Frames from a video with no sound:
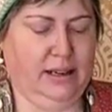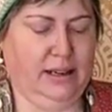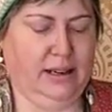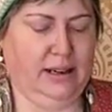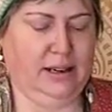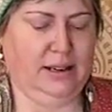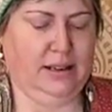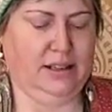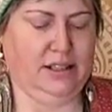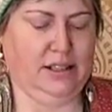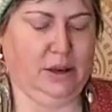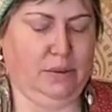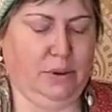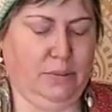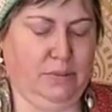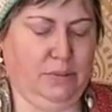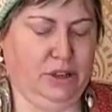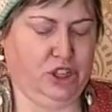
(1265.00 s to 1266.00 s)
sewing
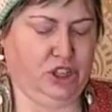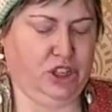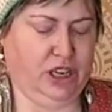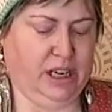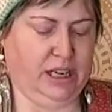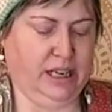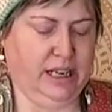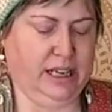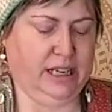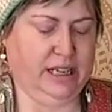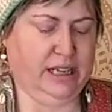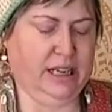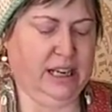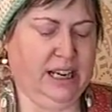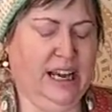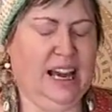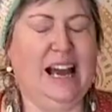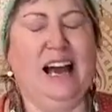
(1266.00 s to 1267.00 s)
machine
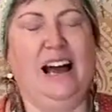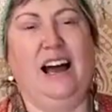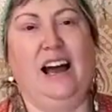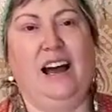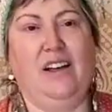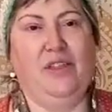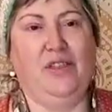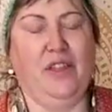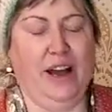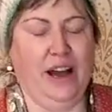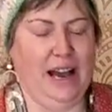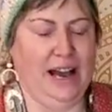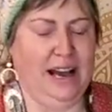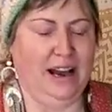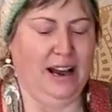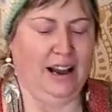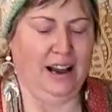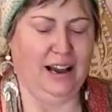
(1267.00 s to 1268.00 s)
that
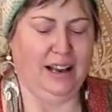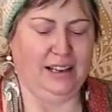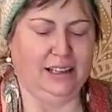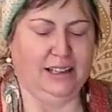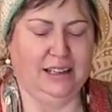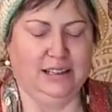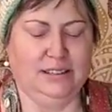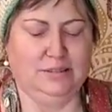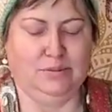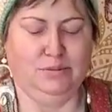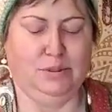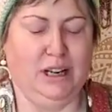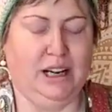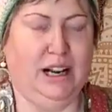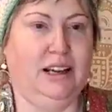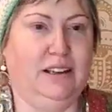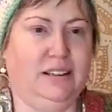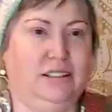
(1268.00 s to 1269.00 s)
I, when I,
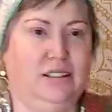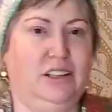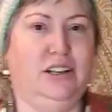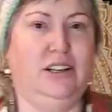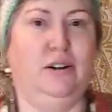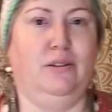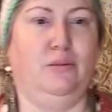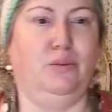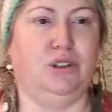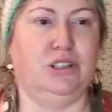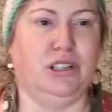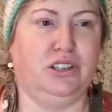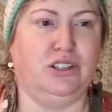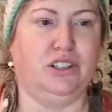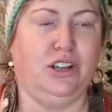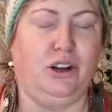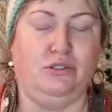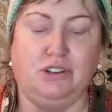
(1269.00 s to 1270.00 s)
you know, once I'd sewed
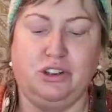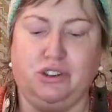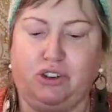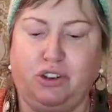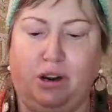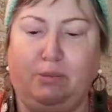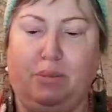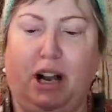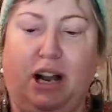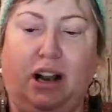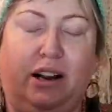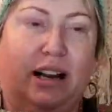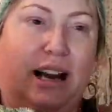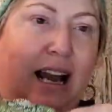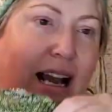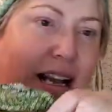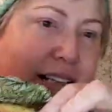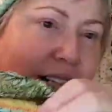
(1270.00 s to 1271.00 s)
the trim on, I
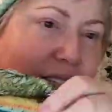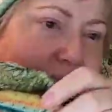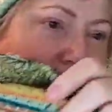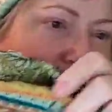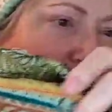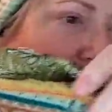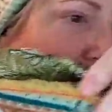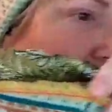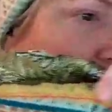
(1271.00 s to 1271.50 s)
added this lovely